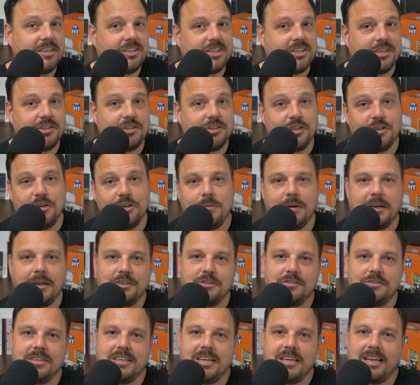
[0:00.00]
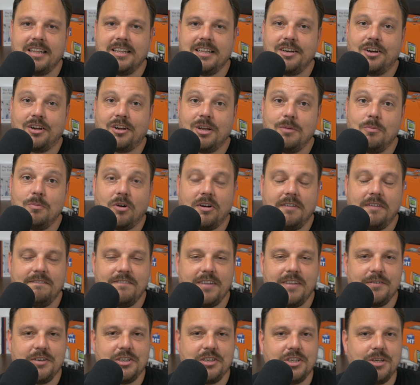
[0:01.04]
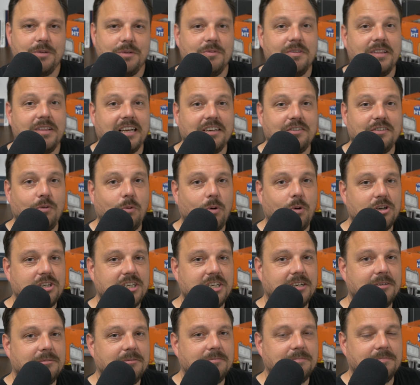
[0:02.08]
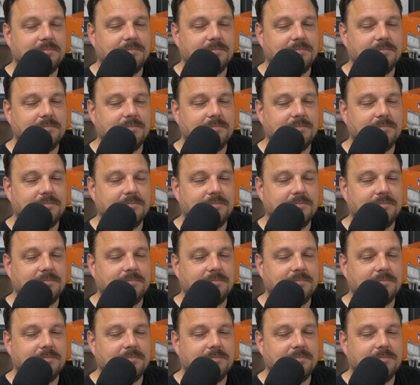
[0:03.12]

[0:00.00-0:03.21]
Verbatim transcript: Gen two battery and the all-in-one very soon. Thanks for watching.